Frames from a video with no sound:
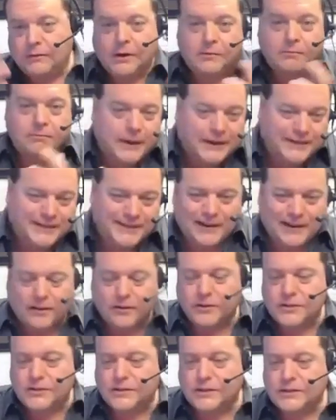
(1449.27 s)
and yeah.
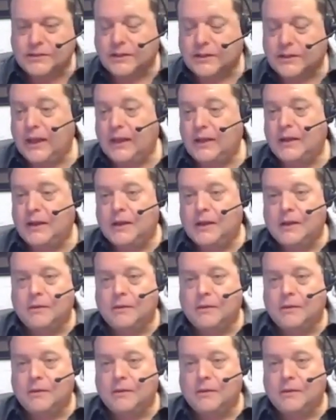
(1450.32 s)
bestsellers and things like that.